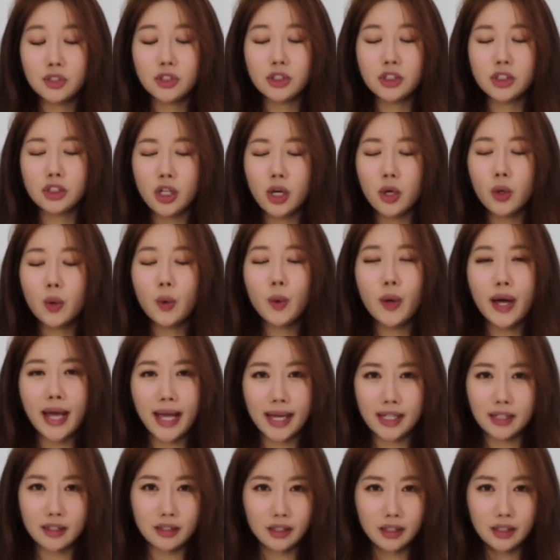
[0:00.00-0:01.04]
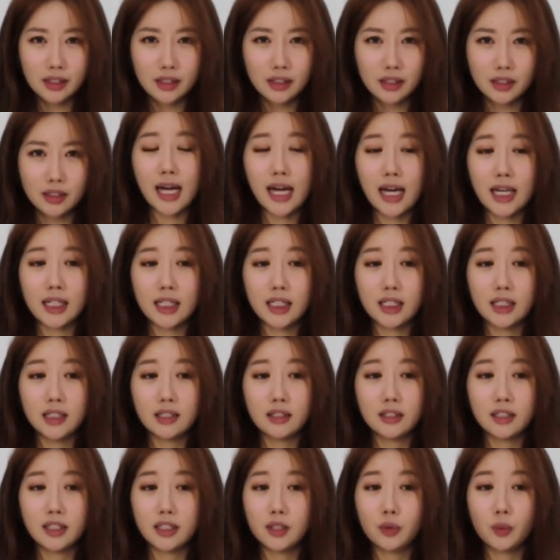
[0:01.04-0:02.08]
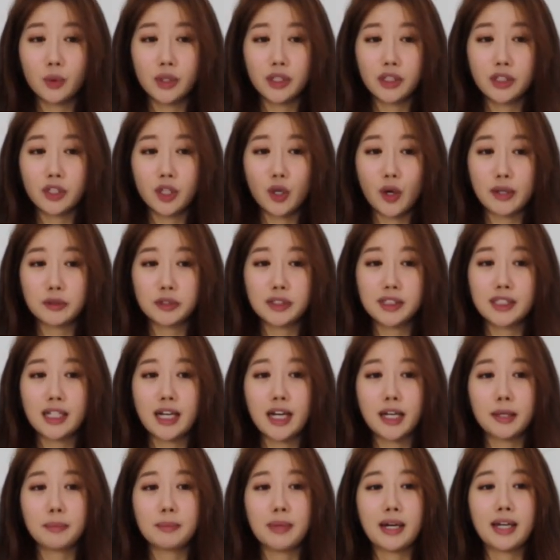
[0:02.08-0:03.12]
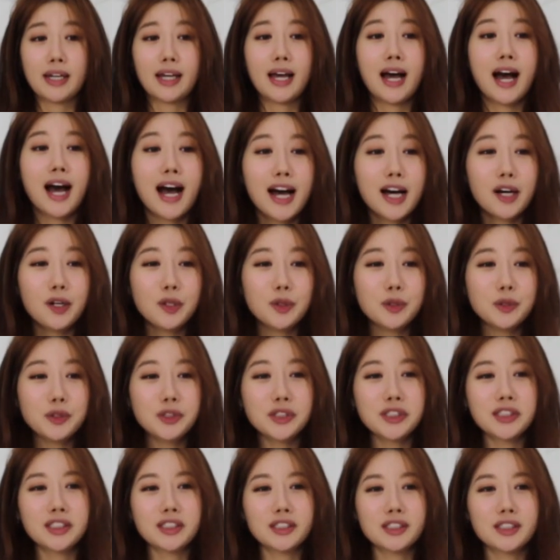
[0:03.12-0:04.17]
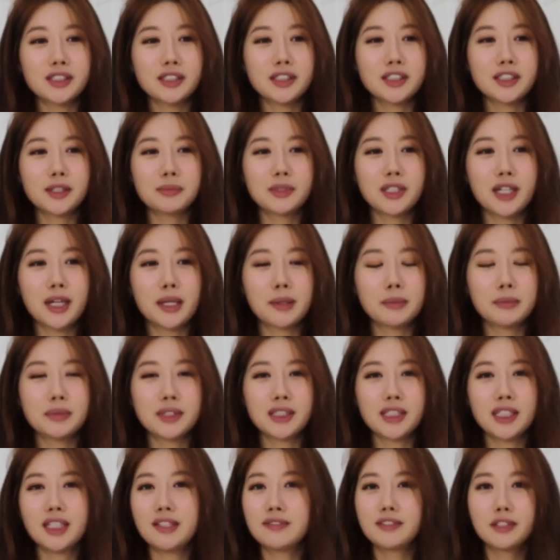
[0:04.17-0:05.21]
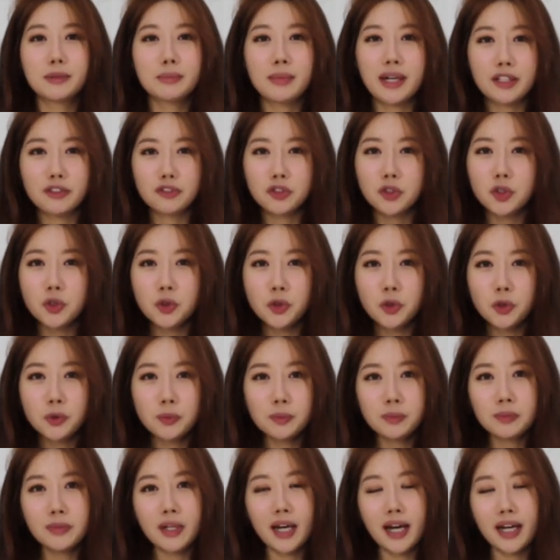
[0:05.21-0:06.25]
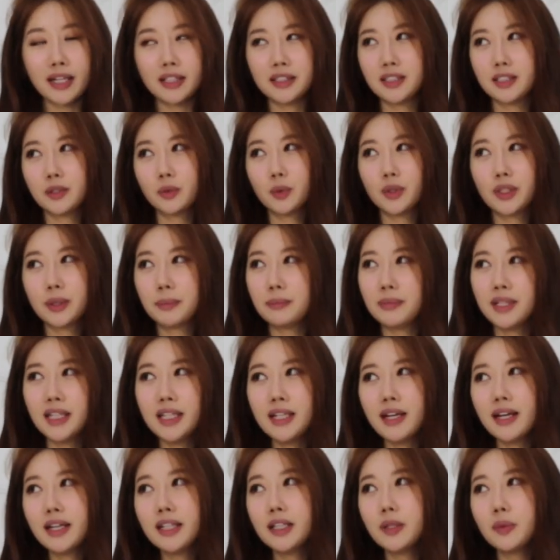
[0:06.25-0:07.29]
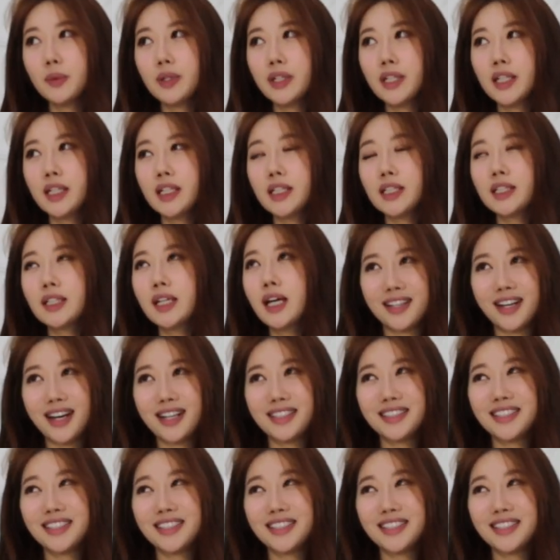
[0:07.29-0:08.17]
so endless. I didn't want to go outside my house, sometimes even my room. I didn't want to meet anyone. I